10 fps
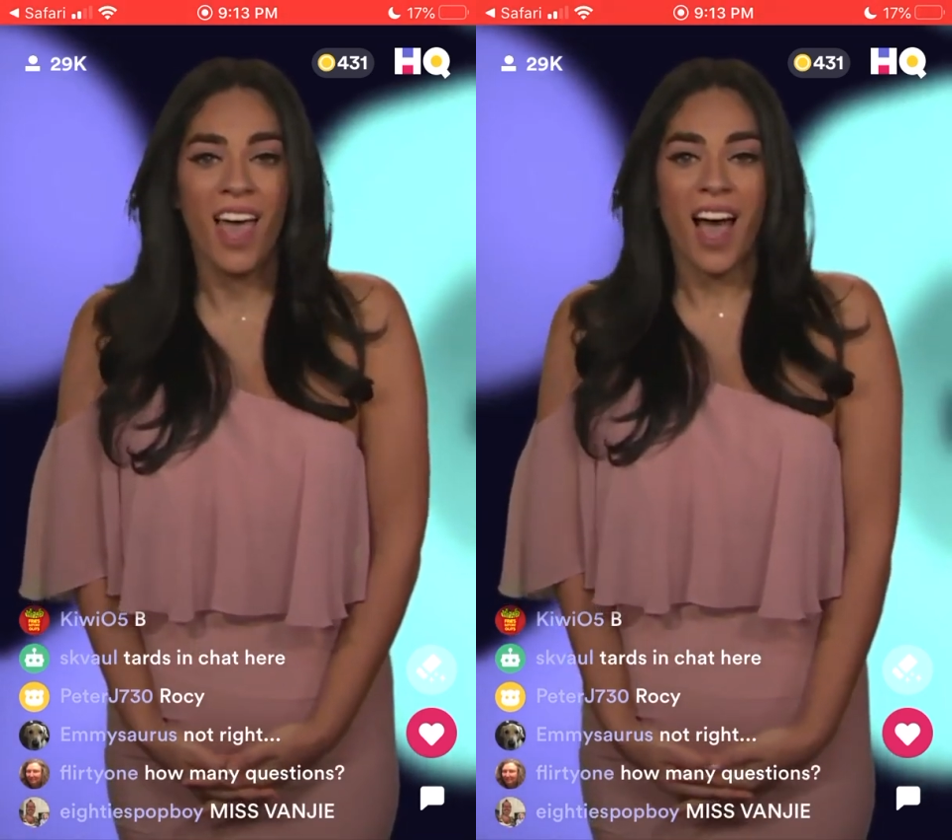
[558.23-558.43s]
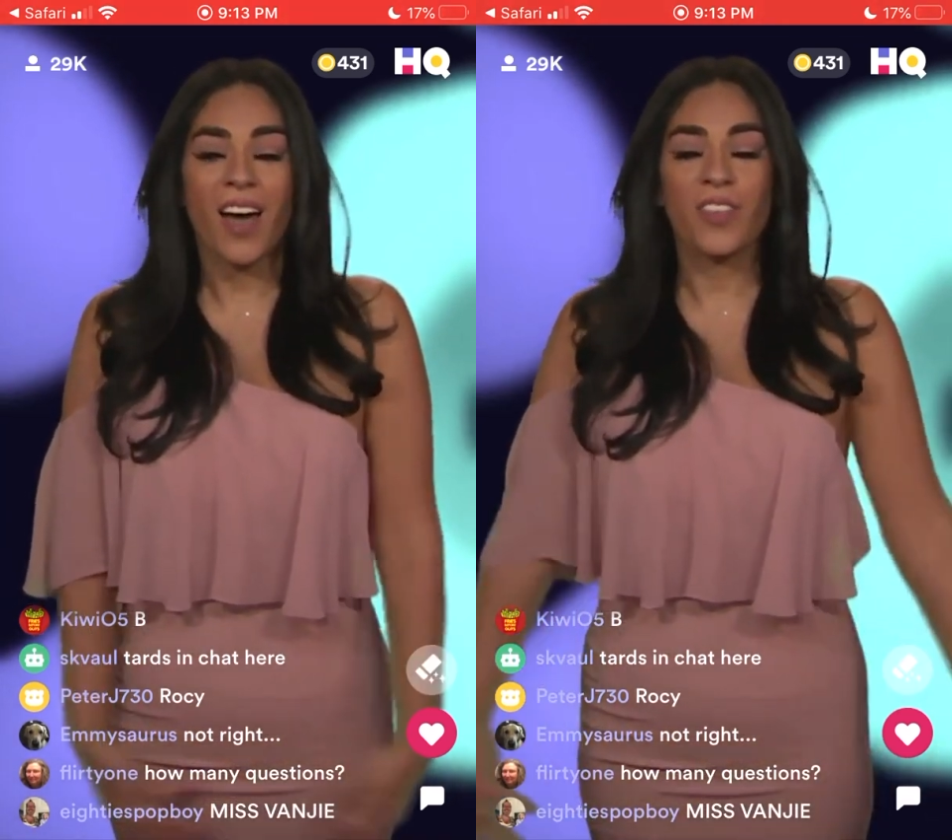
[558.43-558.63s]

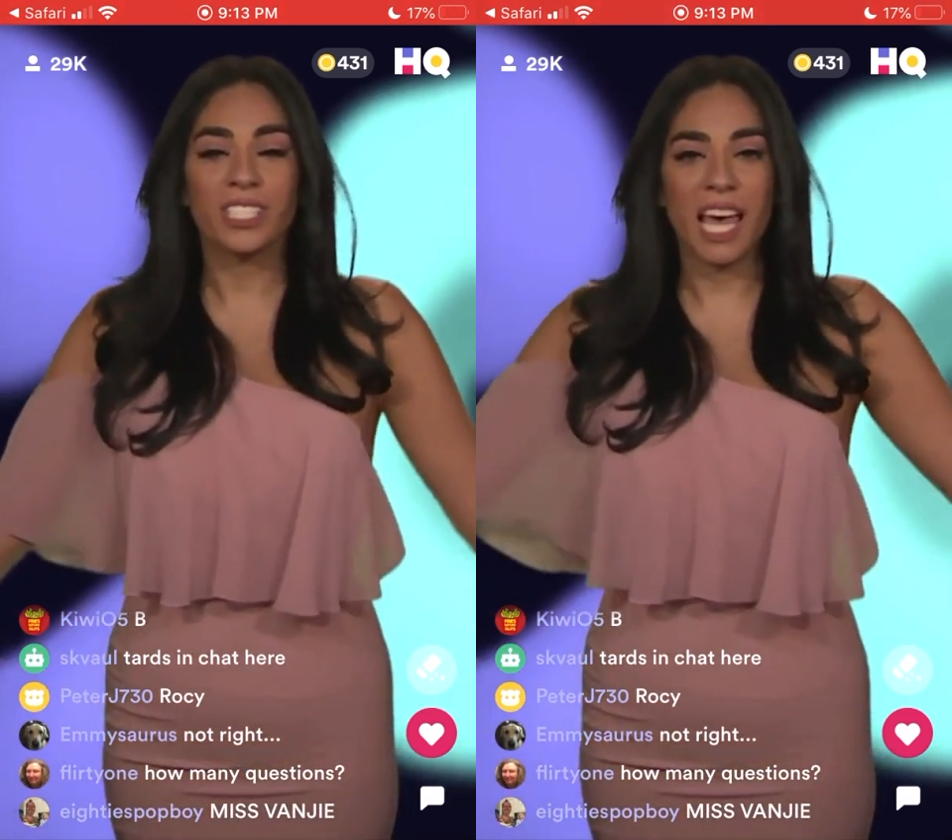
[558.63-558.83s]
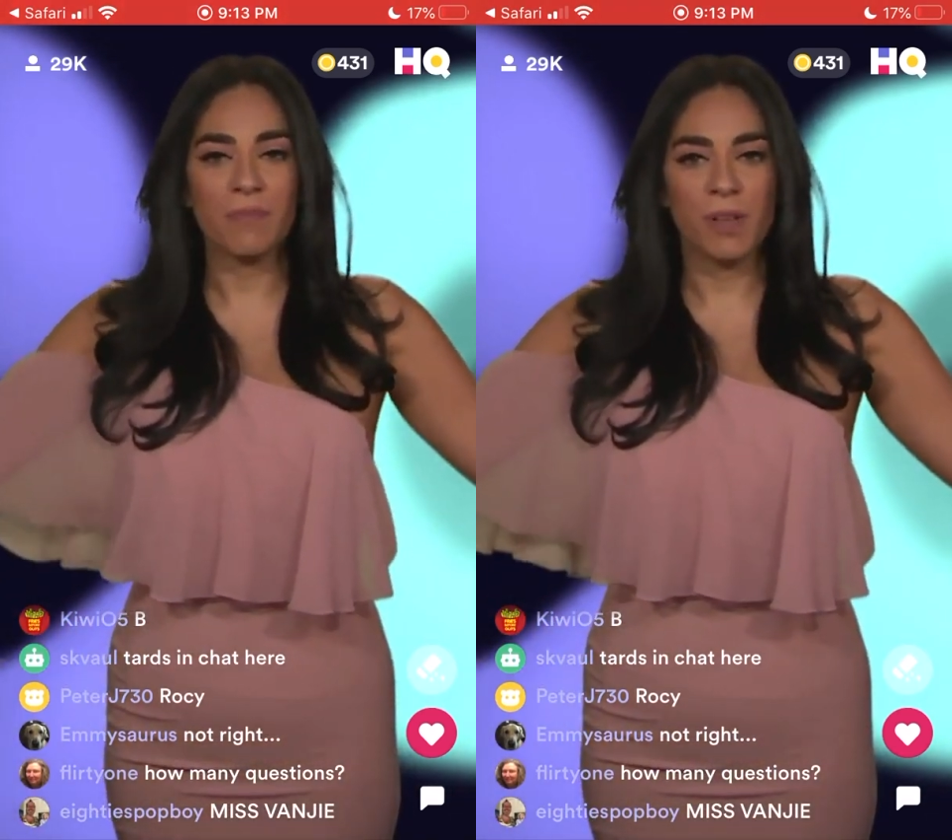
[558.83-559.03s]

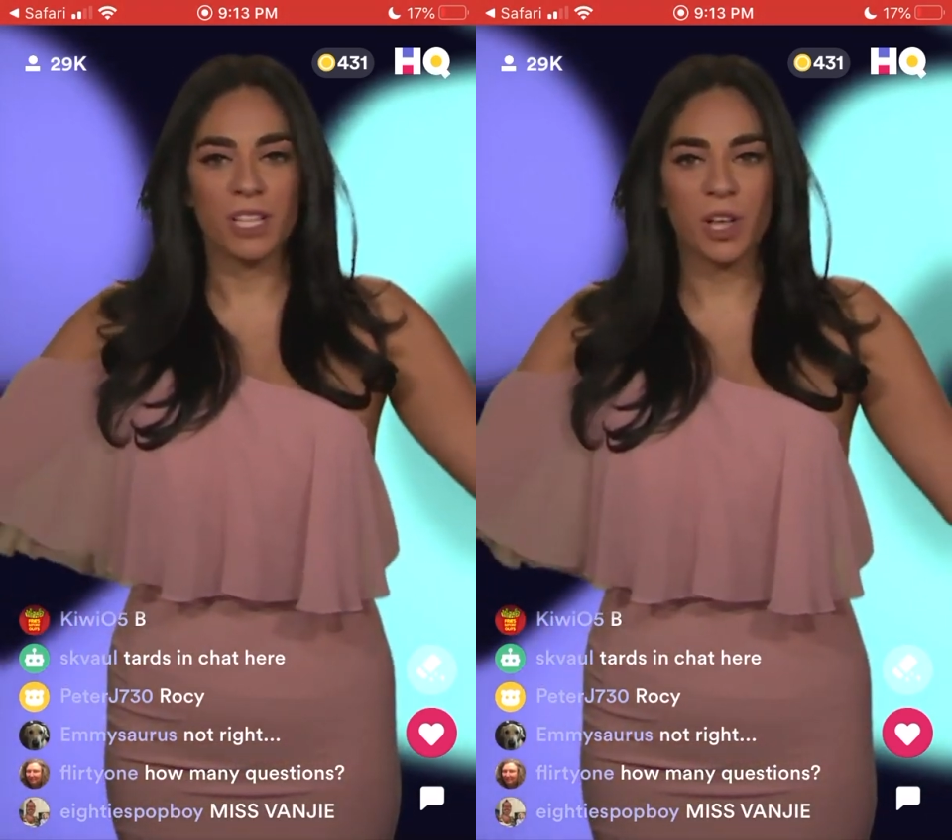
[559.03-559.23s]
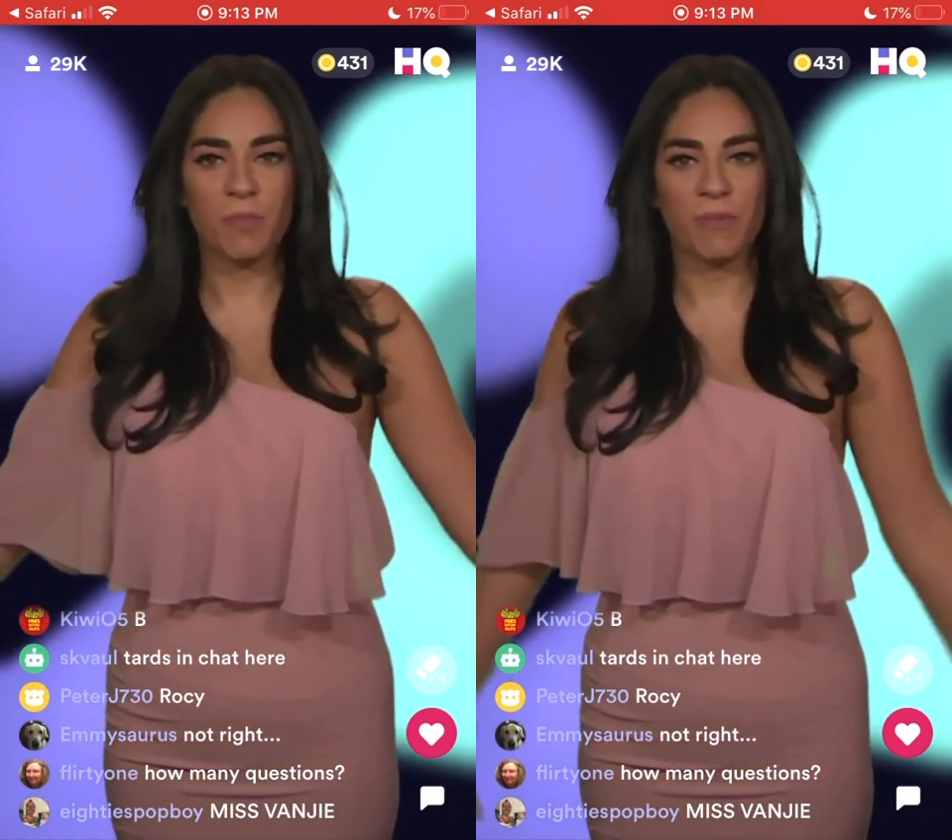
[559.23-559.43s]
Others had been
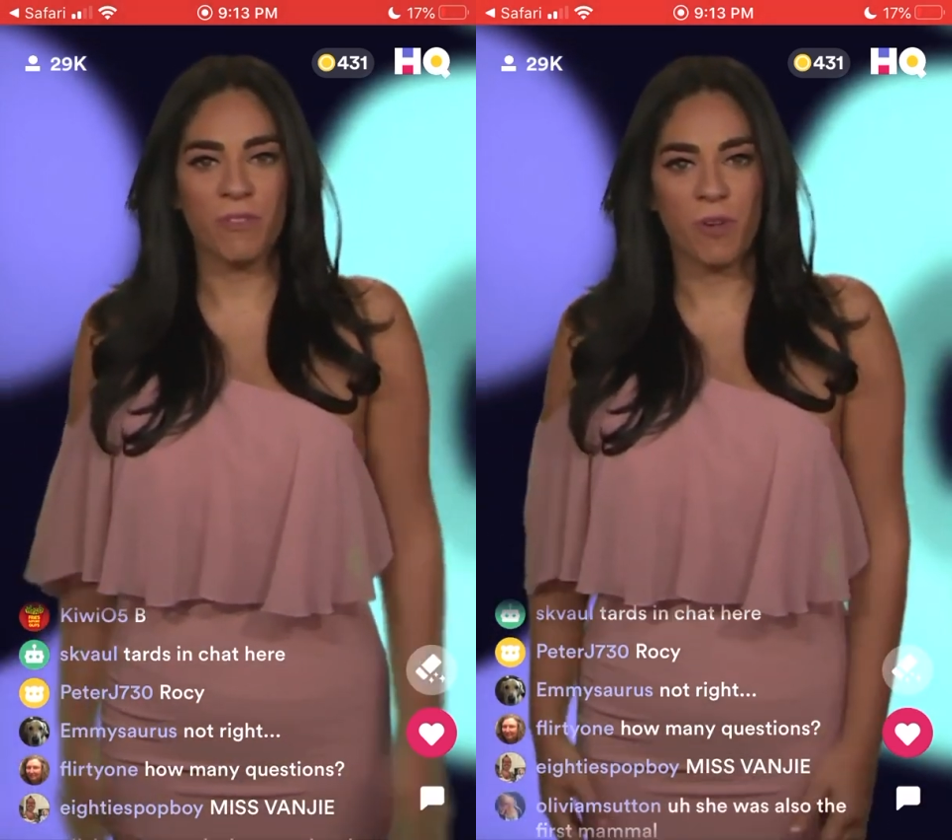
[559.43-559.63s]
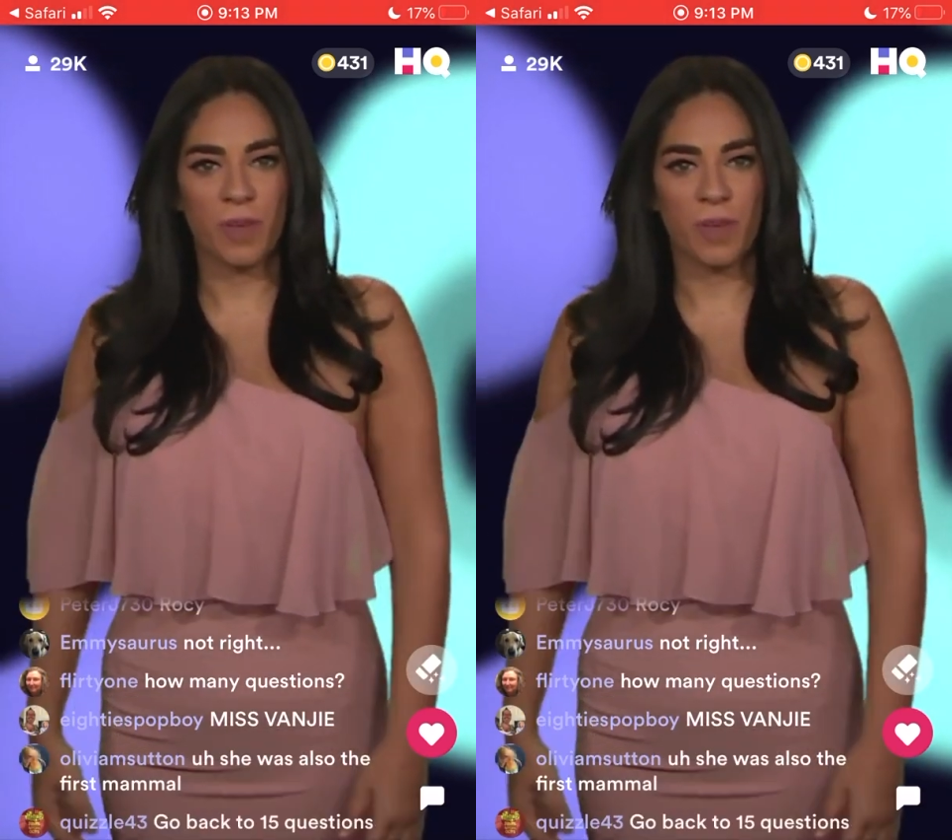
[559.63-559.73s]
cloned before,